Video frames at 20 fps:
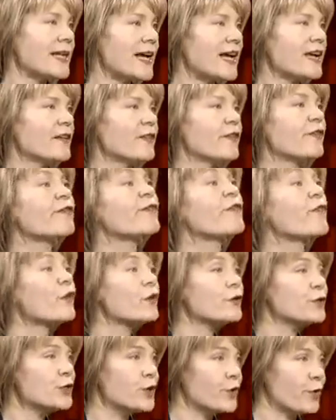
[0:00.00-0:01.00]
day, in the
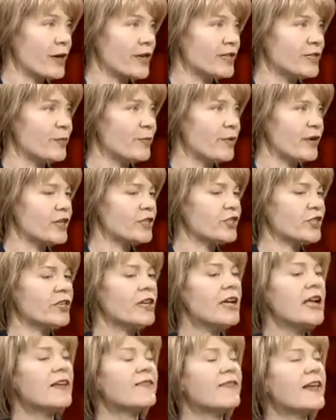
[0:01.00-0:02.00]
first Great
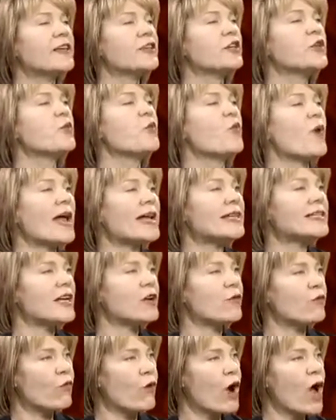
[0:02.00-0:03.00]
Depression, that you went
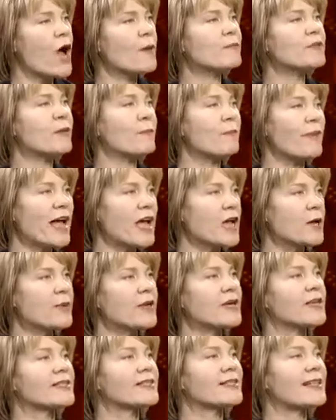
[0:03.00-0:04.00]
and robbed a bank
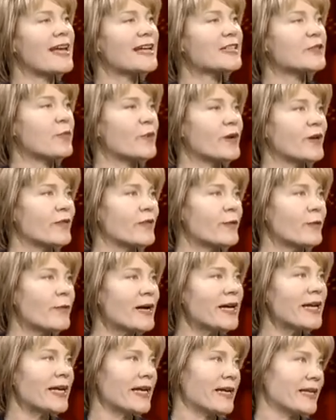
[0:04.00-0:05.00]
because that's where the
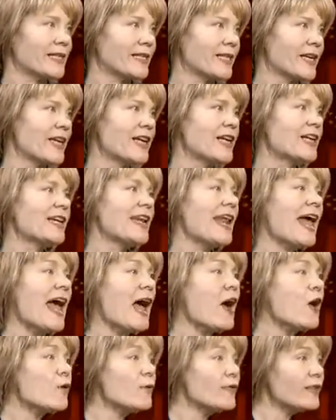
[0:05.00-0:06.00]
money is.
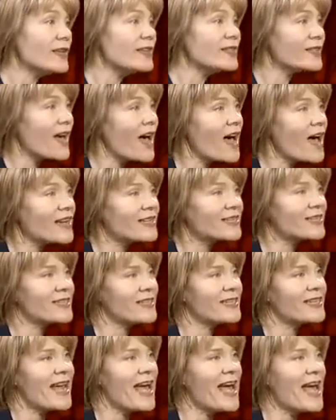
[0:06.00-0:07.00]
Now these guys
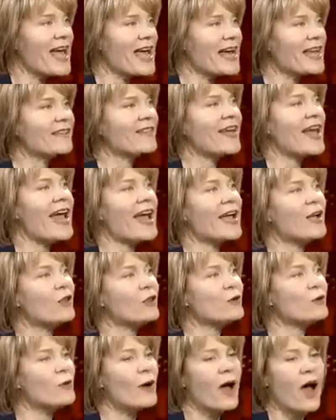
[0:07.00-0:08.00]
today, the
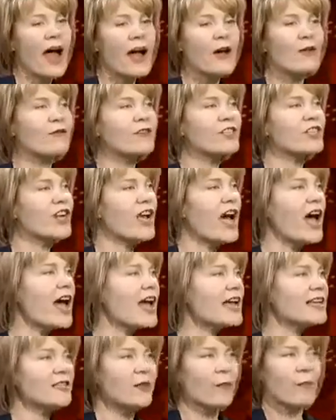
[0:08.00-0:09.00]
Anglo-Irish
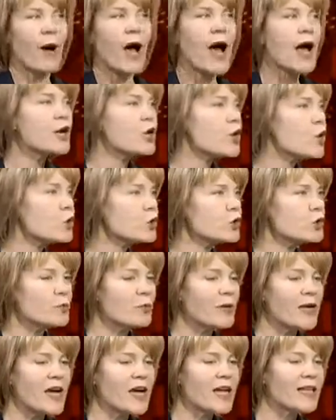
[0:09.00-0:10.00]
guys, the bondholders
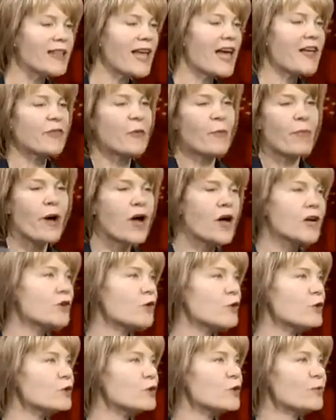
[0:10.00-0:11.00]
behind that, the
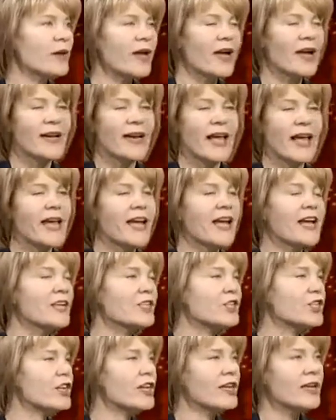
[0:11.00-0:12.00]
bondholders behind
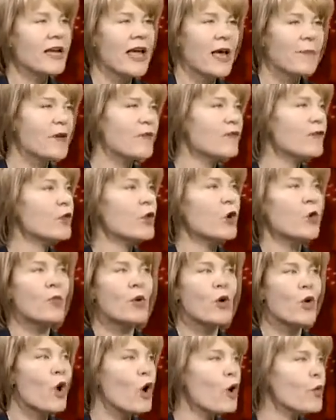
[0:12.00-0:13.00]
AIG, MF
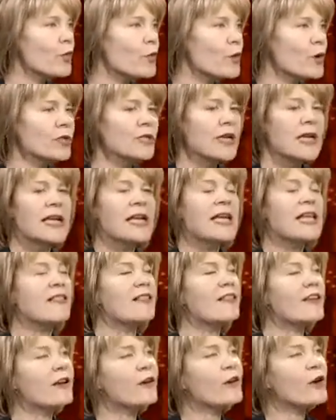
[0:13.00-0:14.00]
Global, all the world,
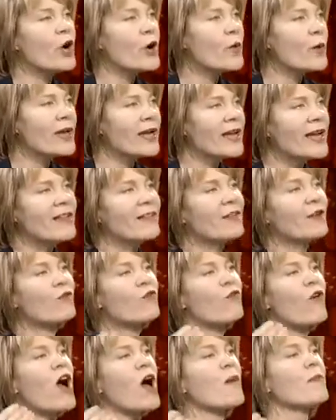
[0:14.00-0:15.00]
they're
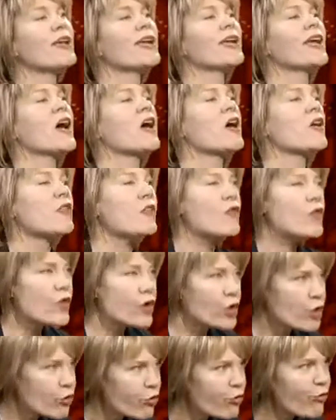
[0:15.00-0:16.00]
robbing
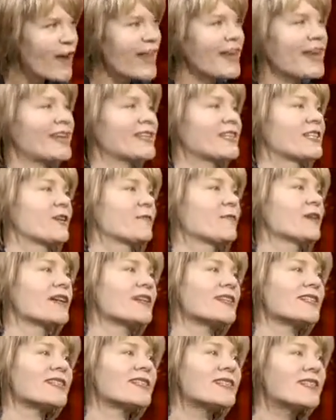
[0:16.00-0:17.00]
the credit
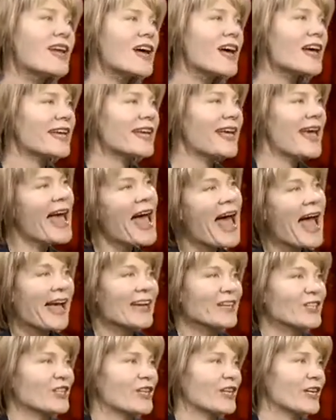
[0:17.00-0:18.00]
because it's not
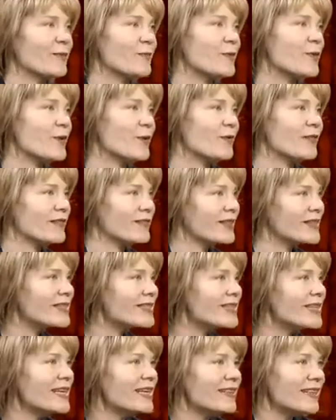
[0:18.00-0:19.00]
cash anymore that they
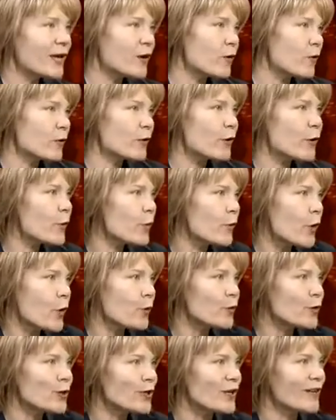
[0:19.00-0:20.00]
seek. They don't go
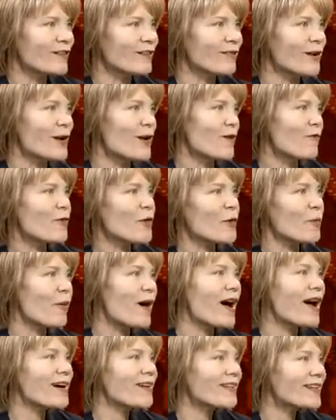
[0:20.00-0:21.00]
looking for a
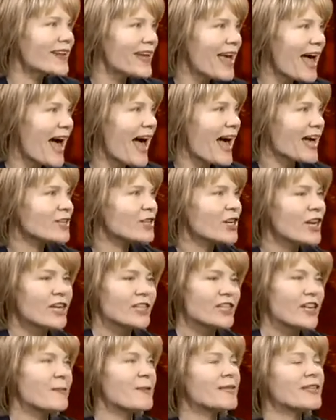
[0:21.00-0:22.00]
pile of cash.
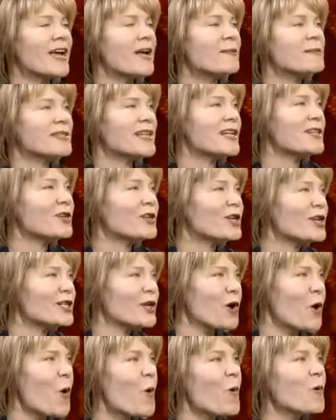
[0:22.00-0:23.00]
Jamie Dimon's not looking
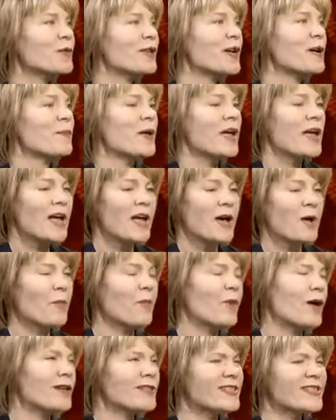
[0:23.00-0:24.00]
to hold up
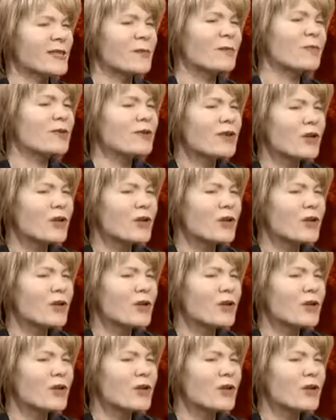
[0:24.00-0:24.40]
a simple